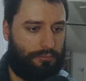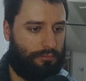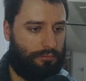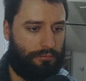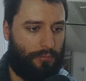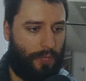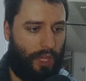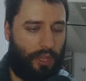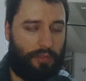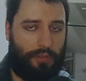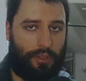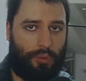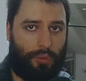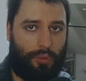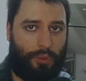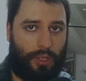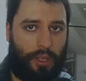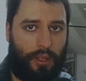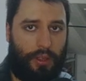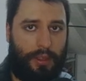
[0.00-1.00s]
I ever
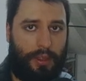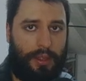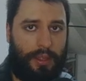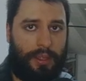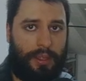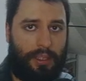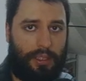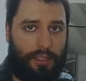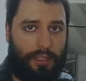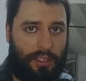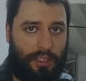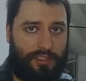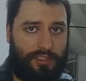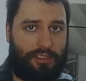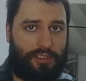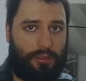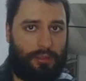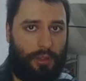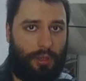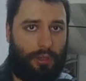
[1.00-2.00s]
took is
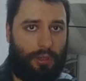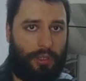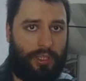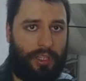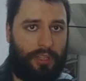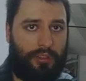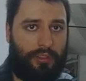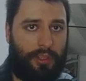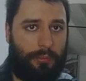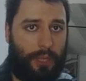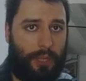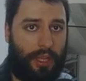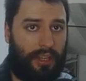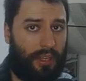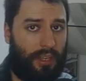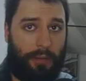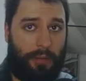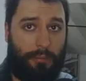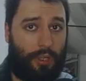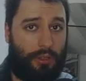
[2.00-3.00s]
learning Vim, and
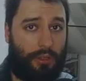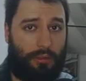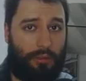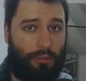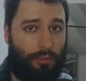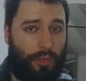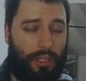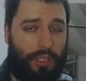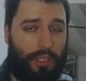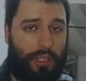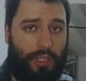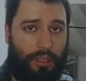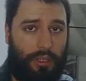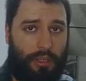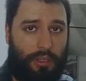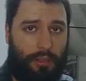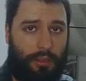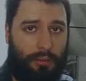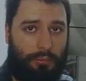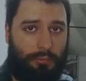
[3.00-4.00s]
I'm not really
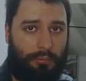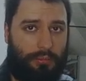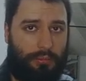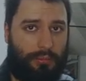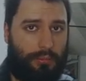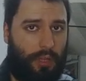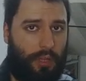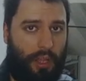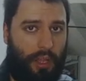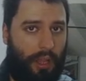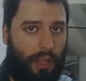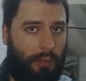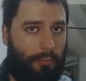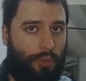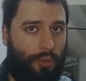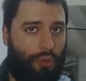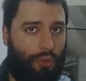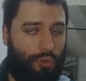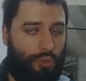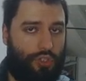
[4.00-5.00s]
um, a
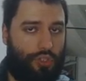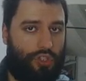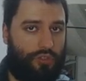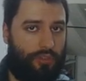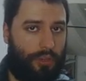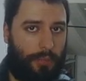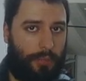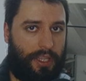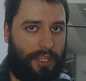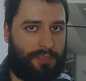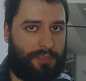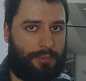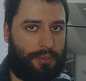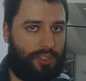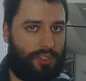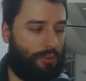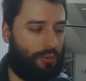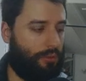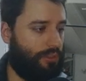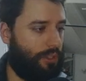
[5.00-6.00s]
huge Vim expert.
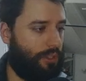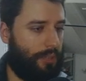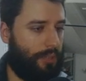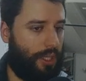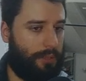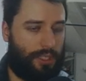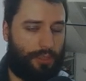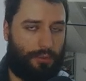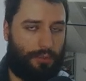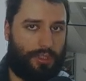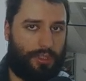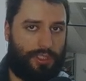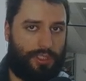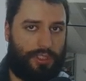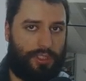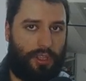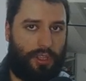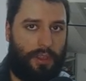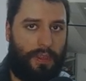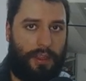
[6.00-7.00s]
So sometimes I
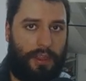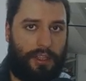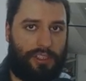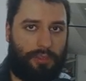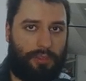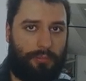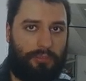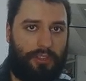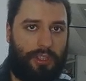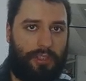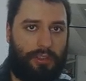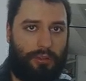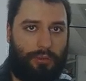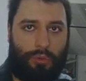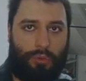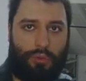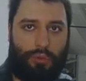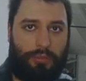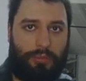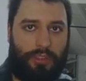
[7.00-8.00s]
watch some vi
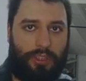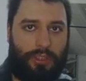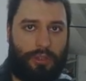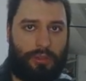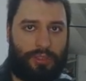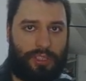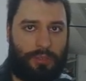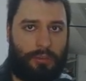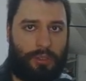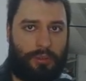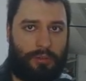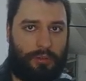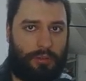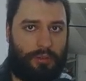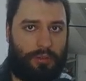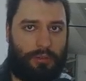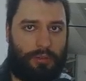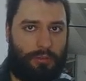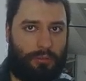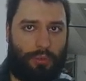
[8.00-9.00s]
YouTube videos
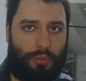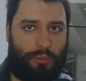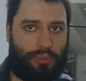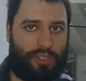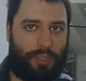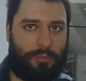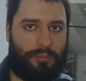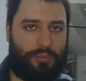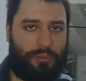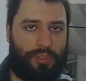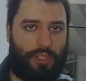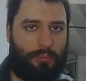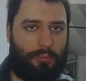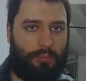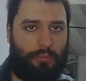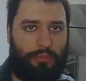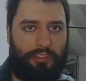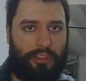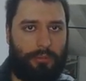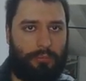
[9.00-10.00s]
about you know some
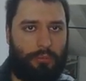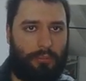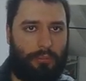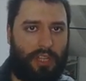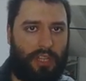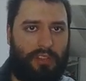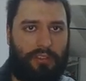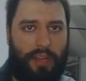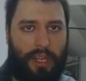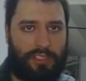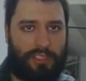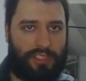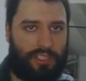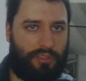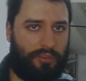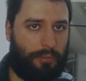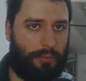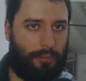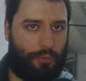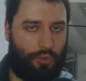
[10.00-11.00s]
some Vim advanced
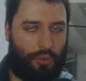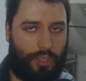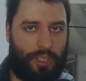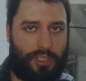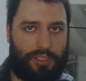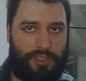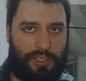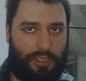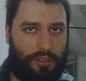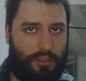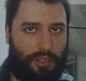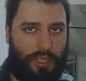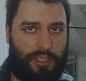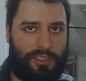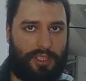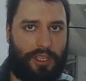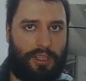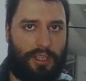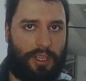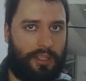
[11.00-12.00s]
Vim tricks and things
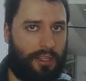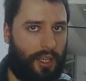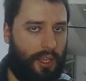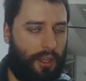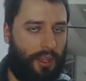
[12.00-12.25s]
like that.